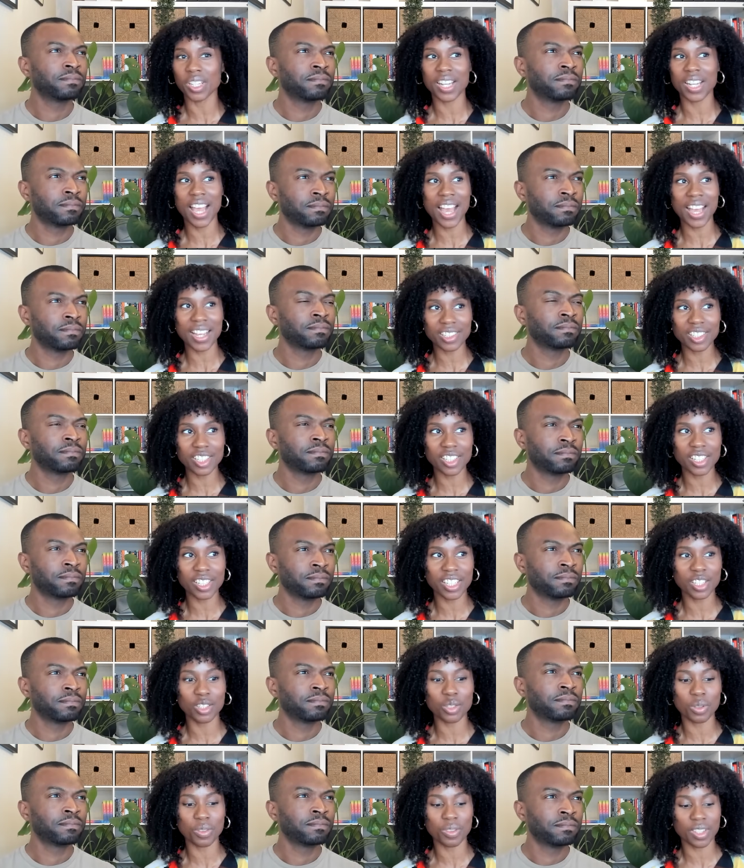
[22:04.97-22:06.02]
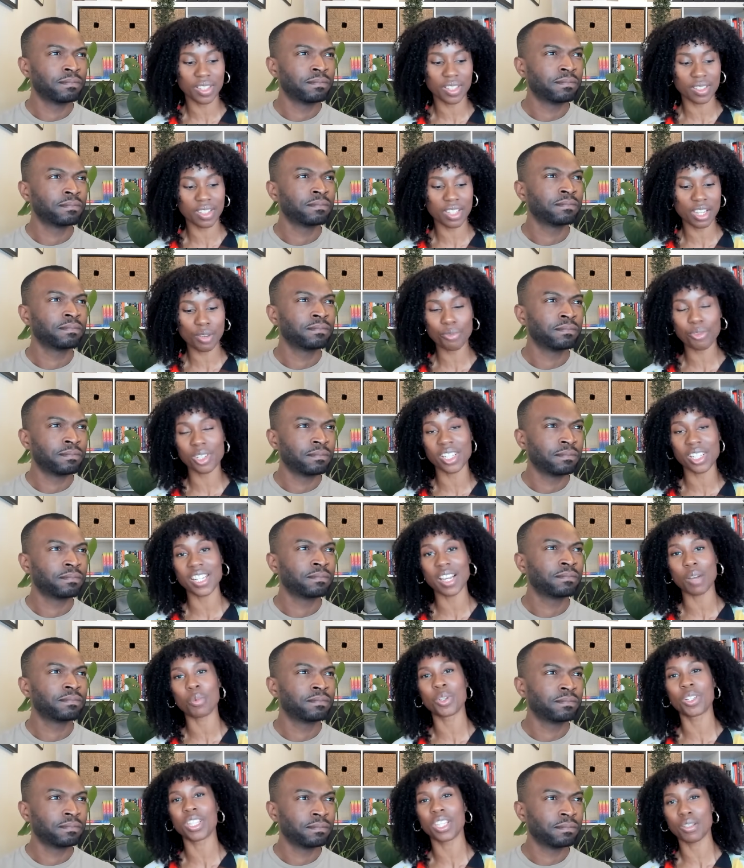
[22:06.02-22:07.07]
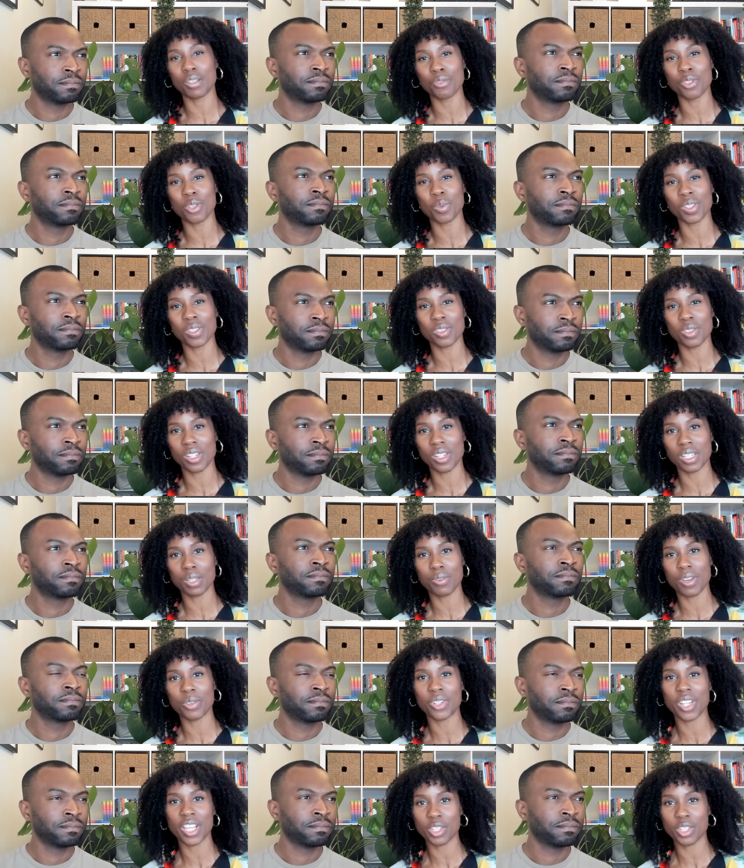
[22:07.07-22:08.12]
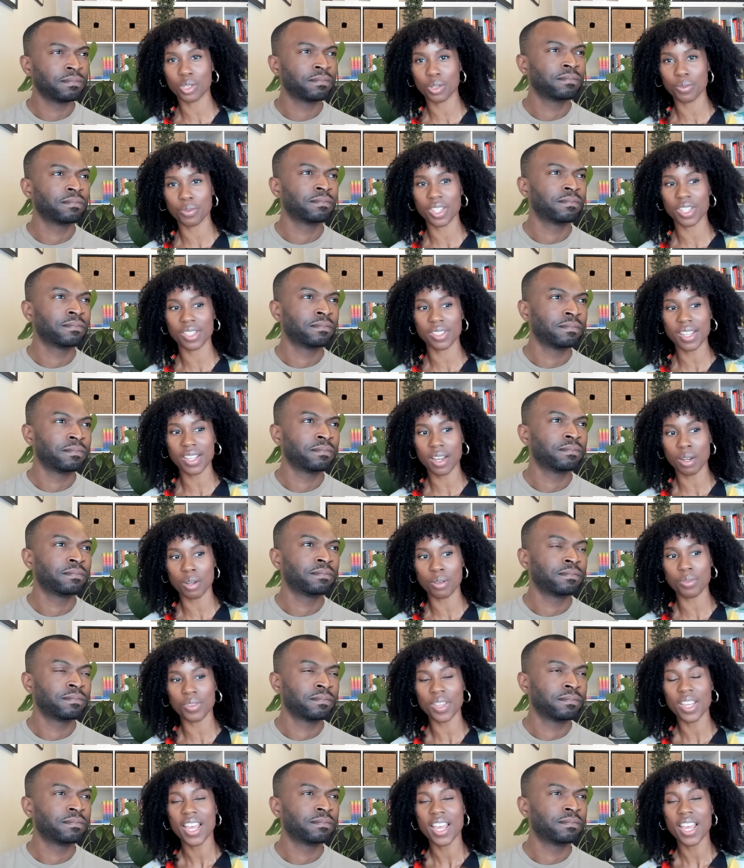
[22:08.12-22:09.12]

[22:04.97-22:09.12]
Speaker 1: can actually do things differently that will give you a solid foundation for yourself